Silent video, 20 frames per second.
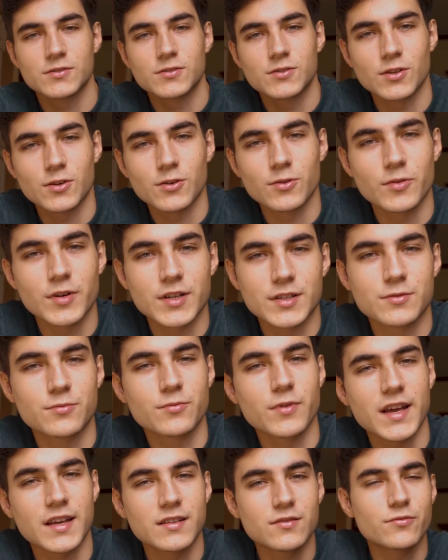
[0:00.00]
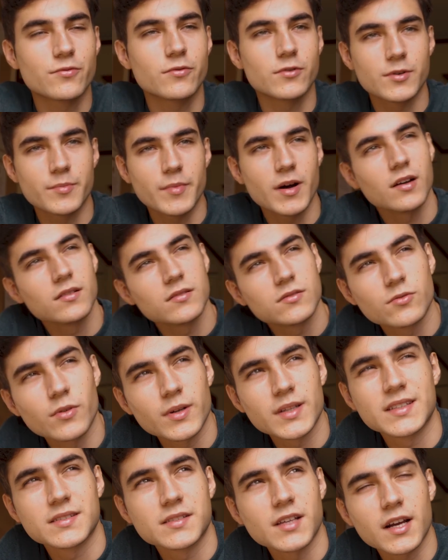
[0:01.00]
So it rained for about
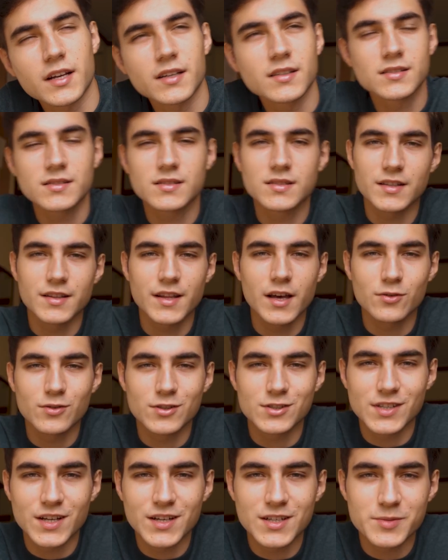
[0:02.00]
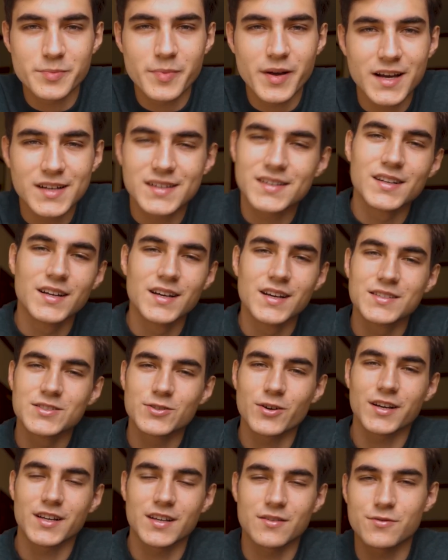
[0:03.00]
20 seconds and now the sun is back,
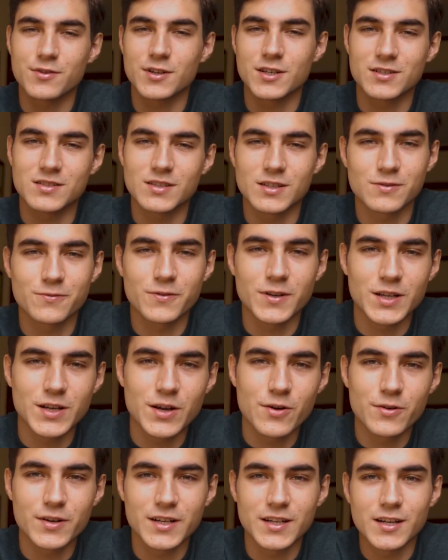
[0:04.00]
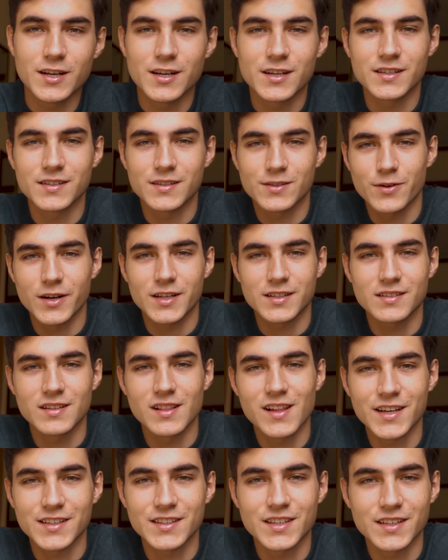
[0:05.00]
so I can finish this video in a great
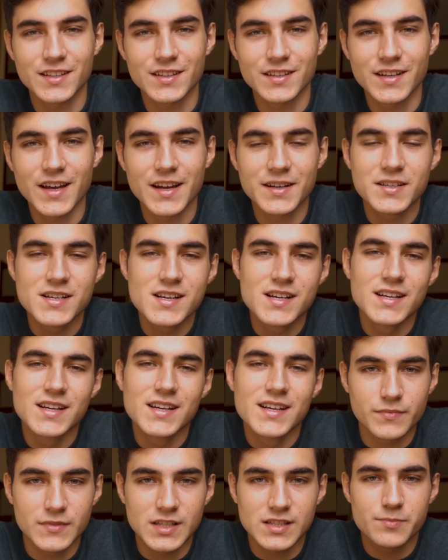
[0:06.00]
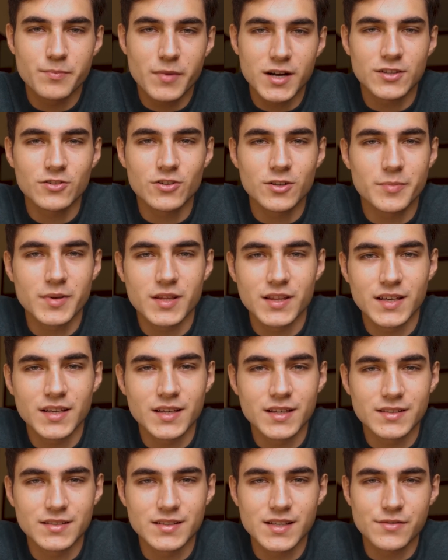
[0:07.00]
lighting again. This might not be
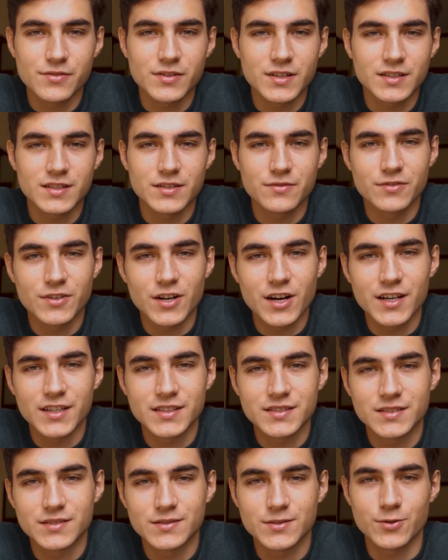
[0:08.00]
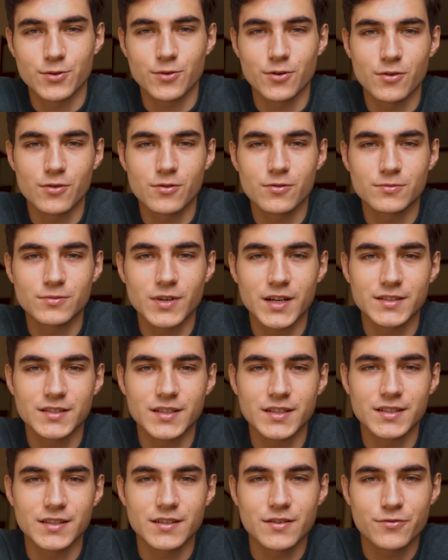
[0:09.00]
the definitive guide to
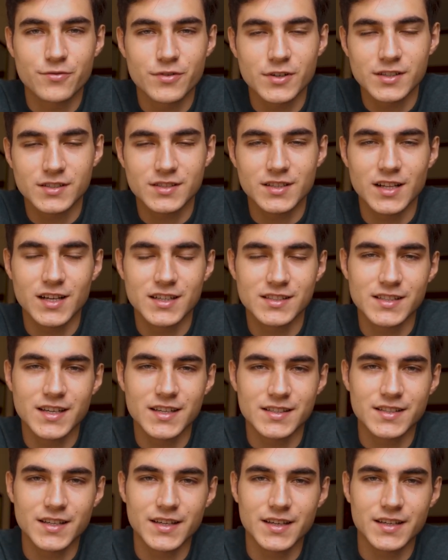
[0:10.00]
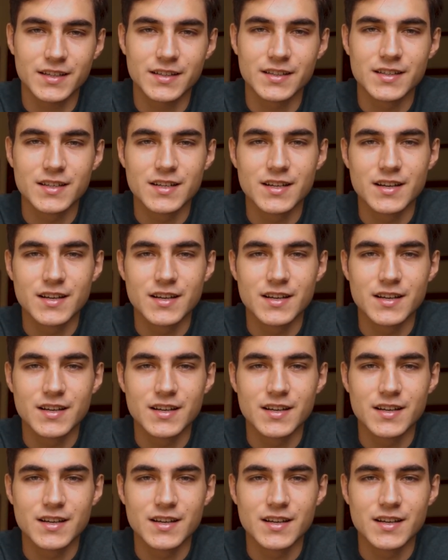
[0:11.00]
writing a first-class essay